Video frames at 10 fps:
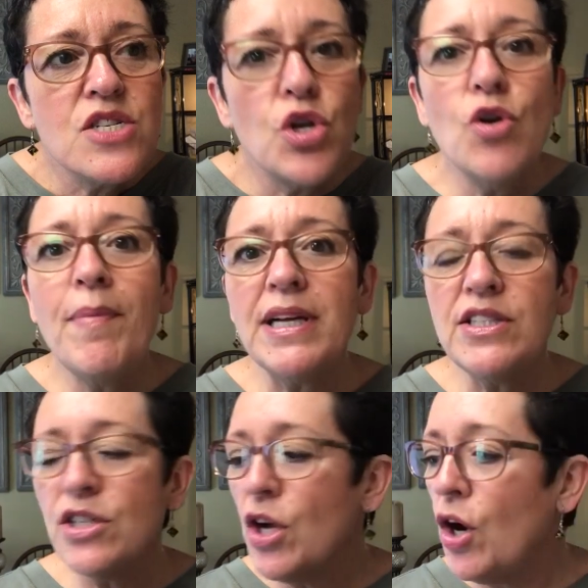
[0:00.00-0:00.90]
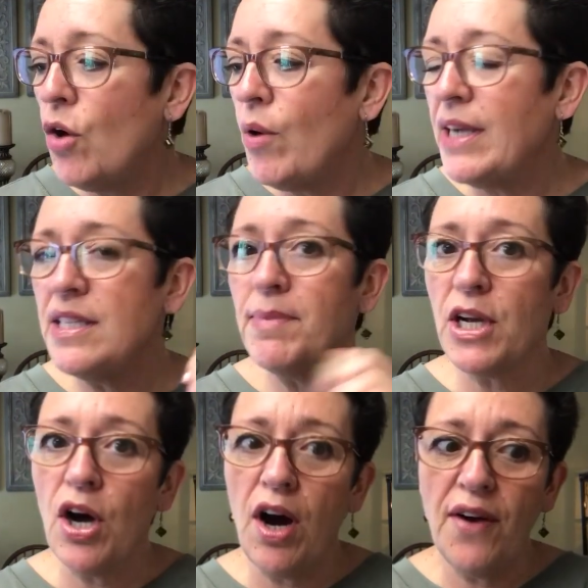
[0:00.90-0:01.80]
2 months ago, I did my
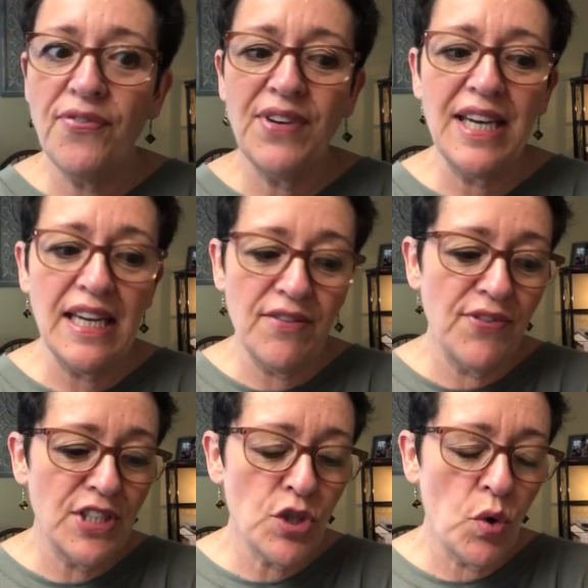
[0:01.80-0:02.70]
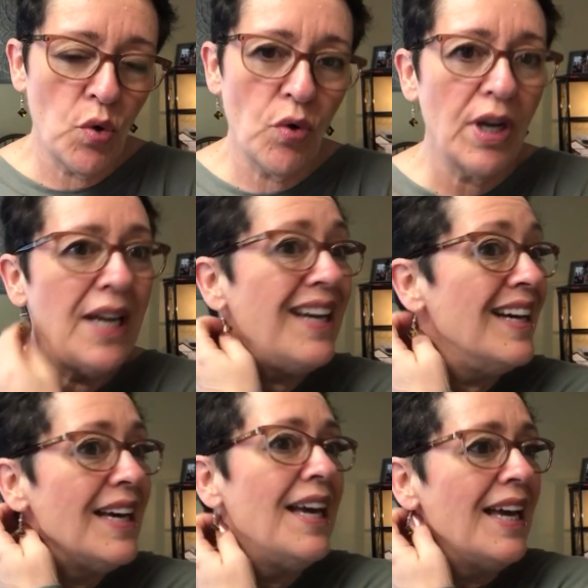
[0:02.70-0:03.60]
coffee inventory,
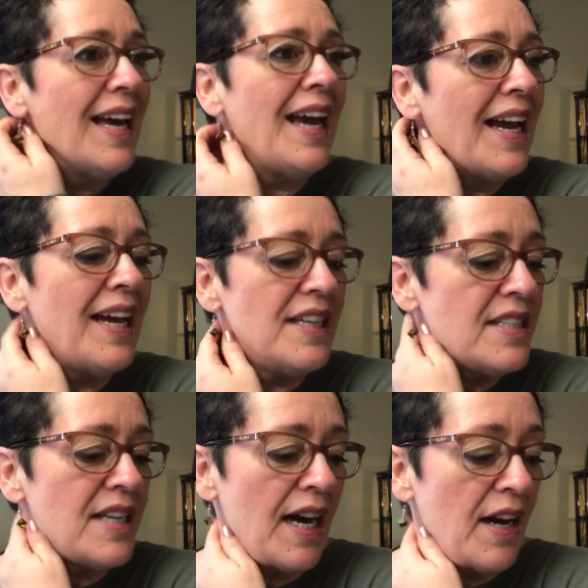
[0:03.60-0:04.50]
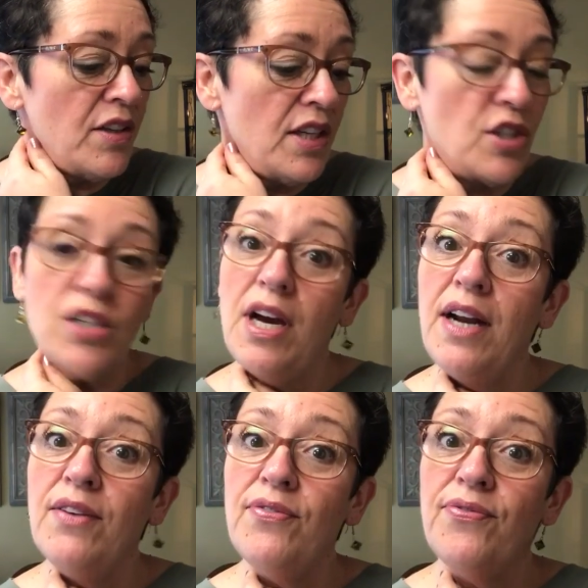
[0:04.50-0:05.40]
and it's
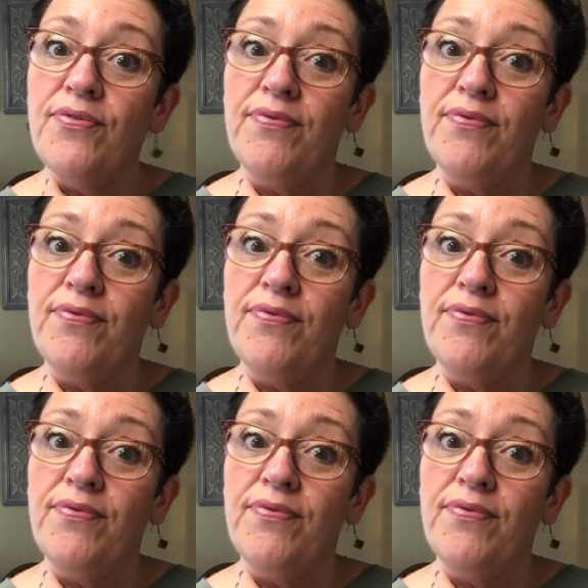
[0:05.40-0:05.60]
kind of